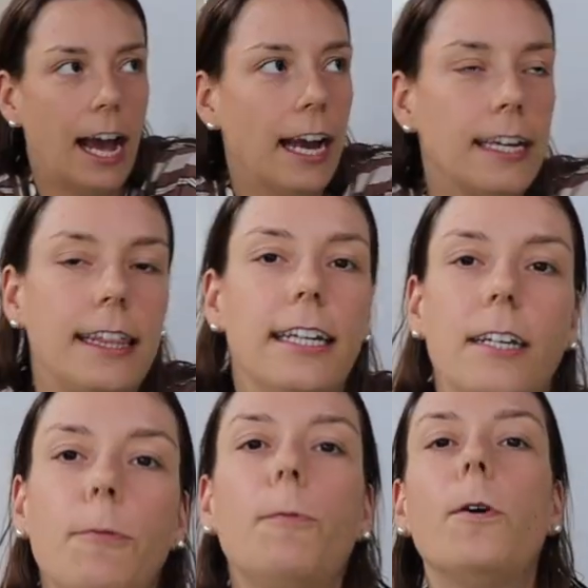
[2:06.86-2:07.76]
I
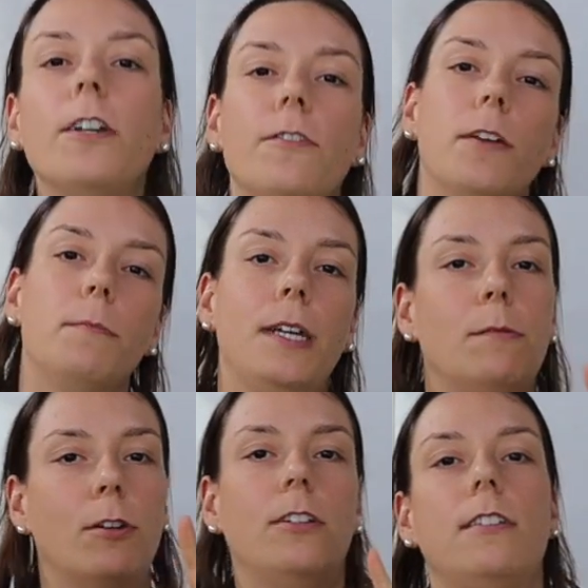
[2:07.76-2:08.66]
think one of the main
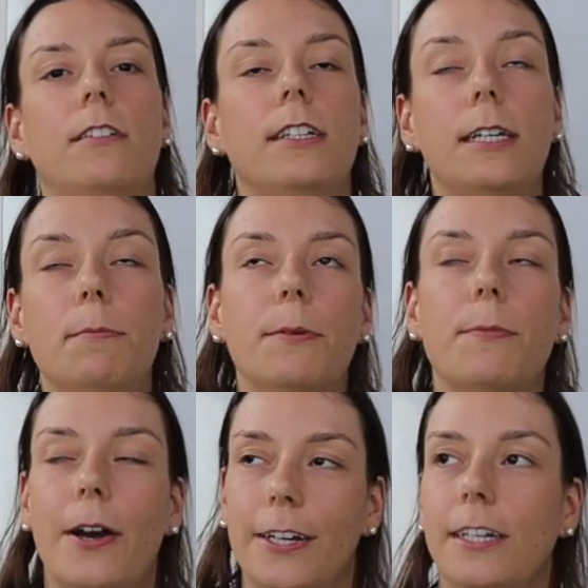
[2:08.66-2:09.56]
points to keep in
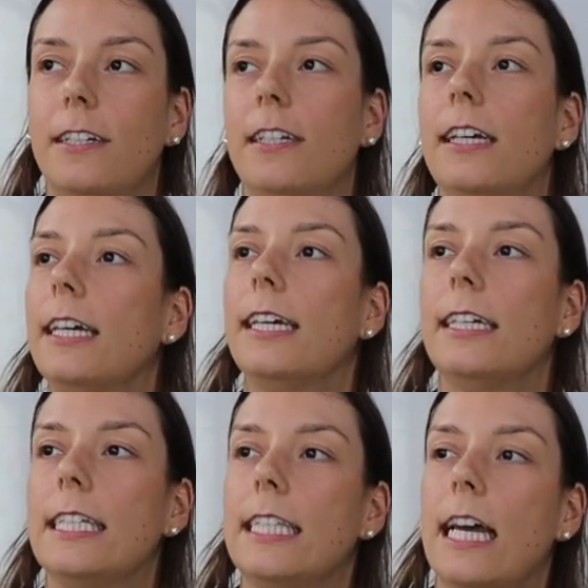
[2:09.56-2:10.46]
mind
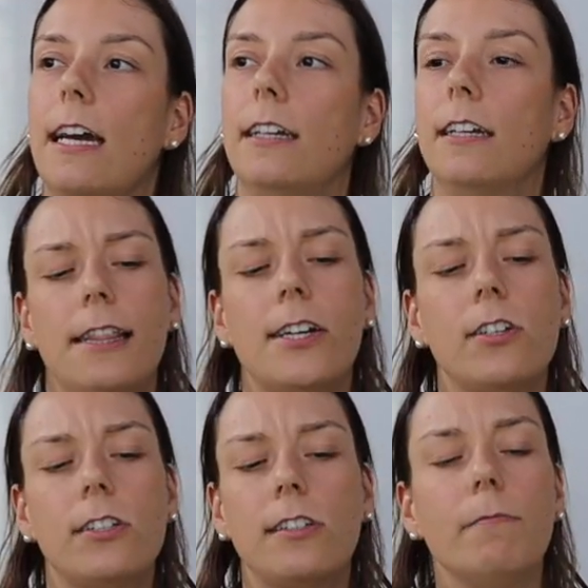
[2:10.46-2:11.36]
is that
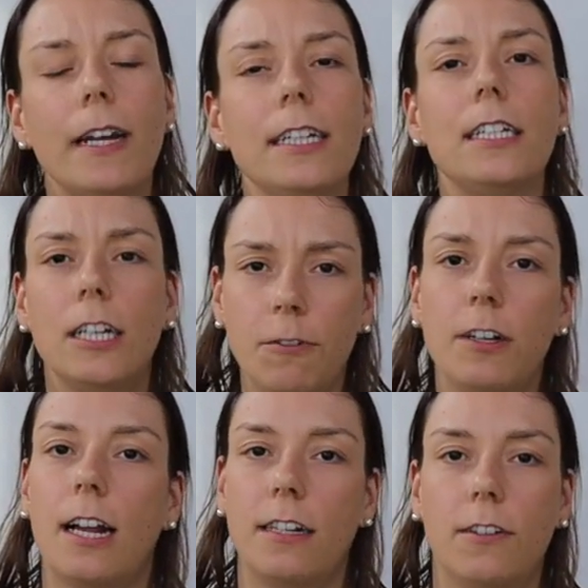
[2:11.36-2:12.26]
there's many
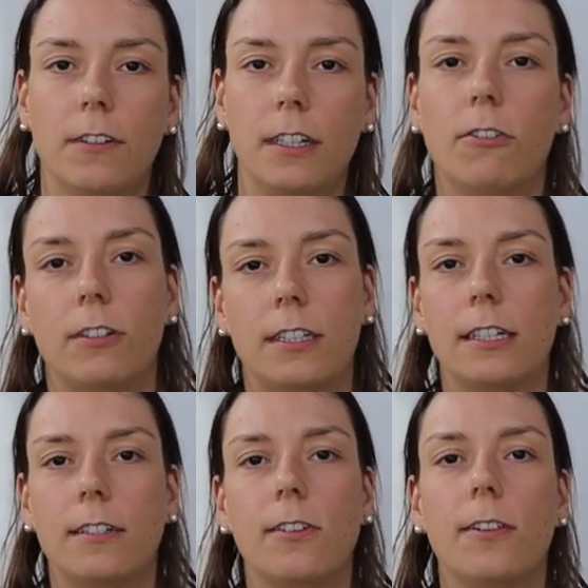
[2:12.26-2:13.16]
different kinds of
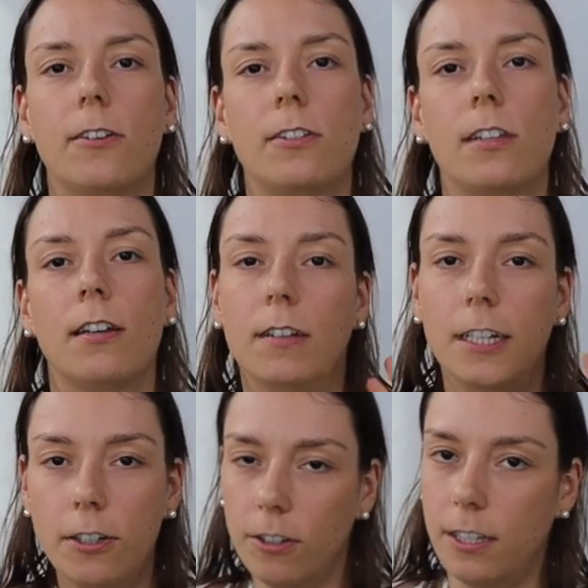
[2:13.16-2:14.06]
linguistics. So there's
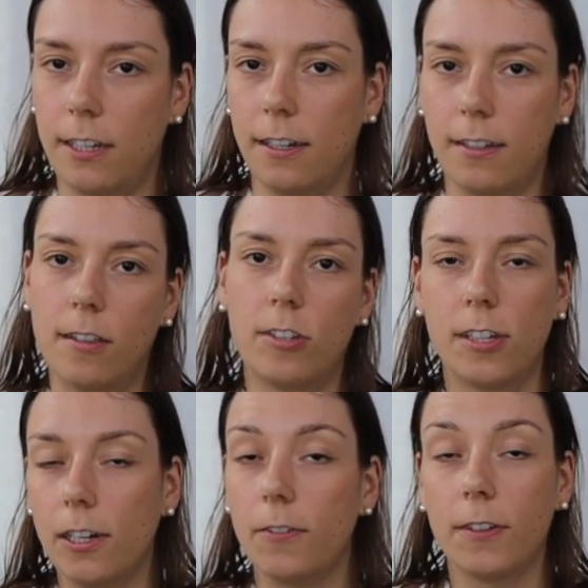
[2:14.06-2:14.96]
linguistics, the
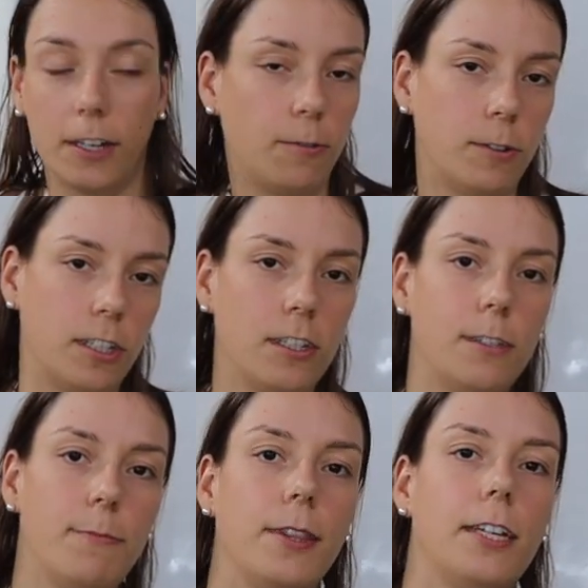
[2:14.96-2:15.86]
study of
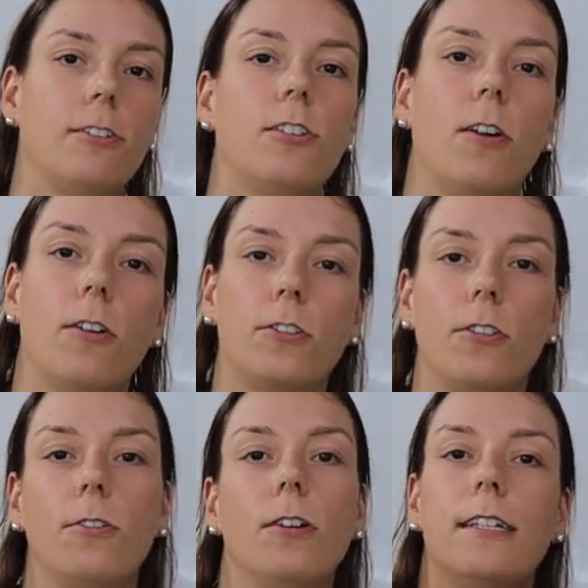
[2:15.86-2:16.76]
languages, but there's
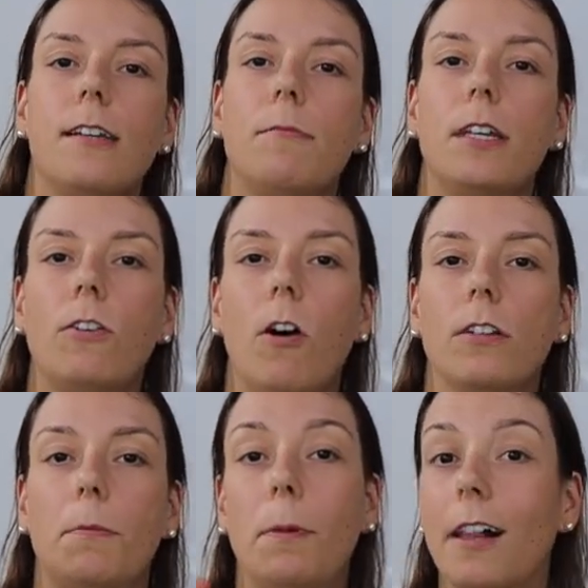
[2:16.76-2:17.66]
also something
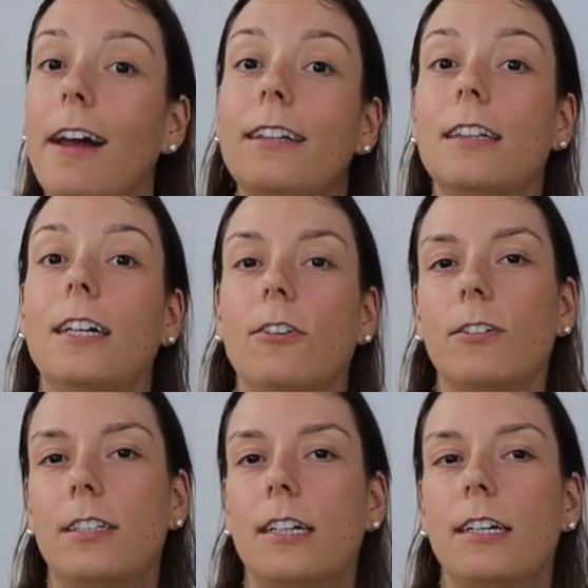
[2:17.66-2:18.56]
called applied
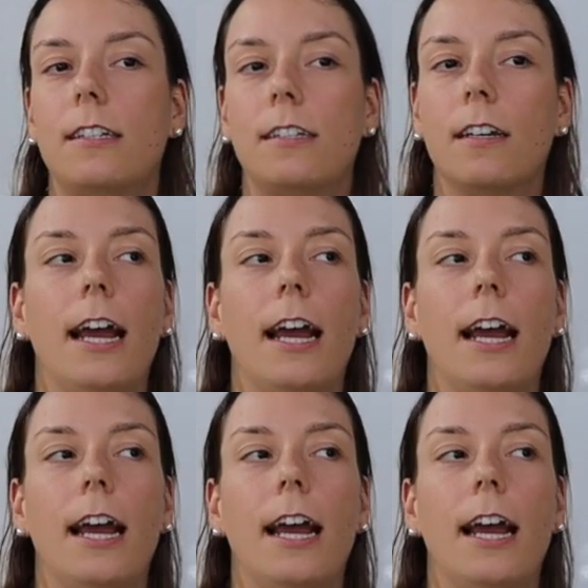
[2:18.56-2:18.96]
linguistics.